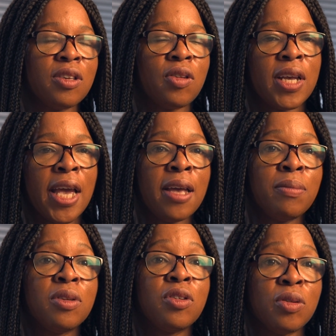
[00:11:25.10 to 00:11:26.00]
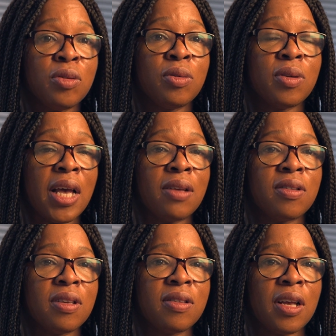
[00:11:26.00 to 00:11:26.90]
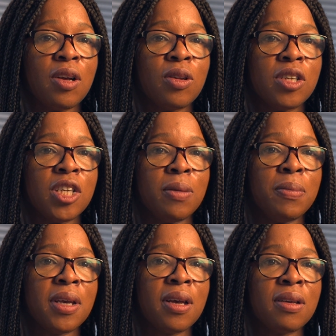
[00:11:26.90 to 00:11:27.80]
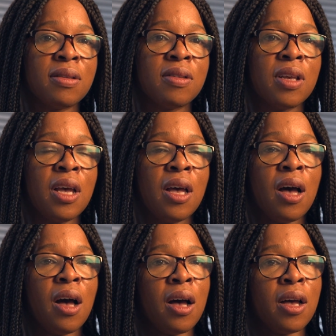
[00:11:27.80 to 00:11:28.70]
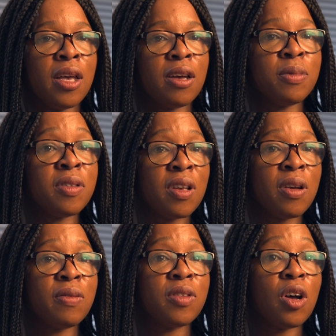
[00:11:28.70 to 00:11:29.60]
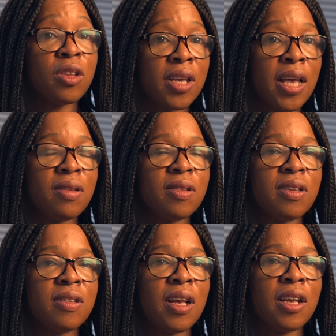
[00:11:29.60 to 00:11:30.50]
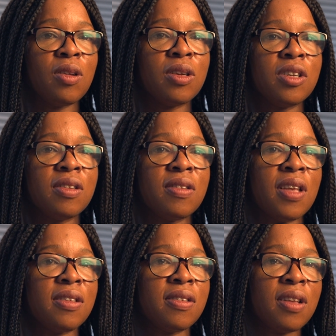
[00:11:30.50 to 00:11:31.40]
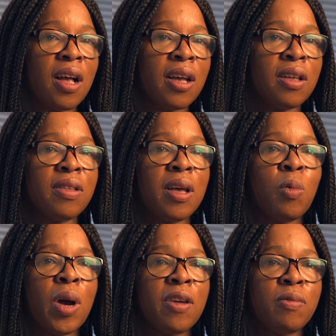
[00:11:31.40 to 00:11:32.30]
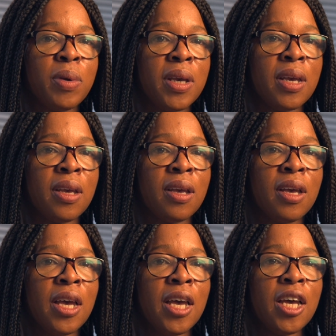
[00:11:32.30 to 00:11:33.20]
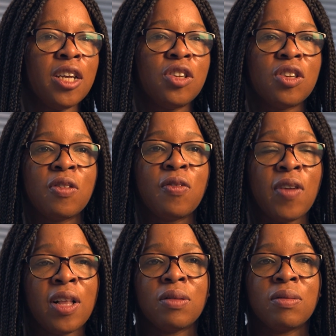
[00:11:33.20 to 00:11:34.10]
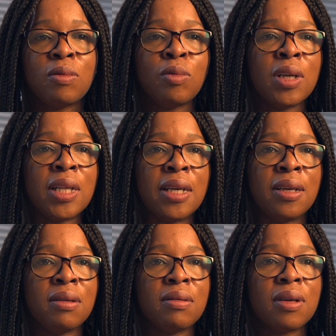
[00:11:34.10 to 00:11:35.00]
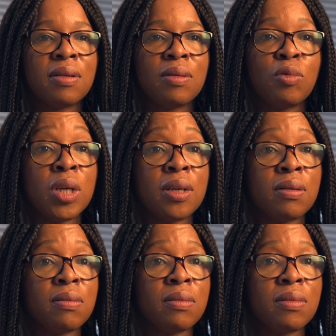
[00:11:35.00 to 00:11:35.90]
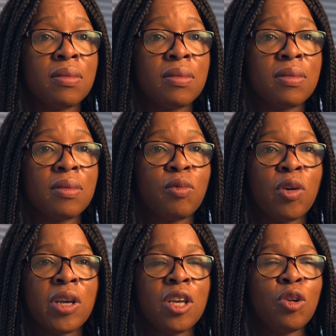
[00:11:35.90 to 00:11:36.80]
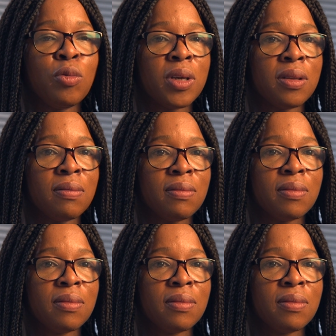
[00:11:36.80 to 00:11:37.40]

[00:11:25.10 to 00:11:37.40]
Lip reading: So I came to counselling psychology because I observed other counselling psychologists, their style, their way of being. It just felt really real, very human.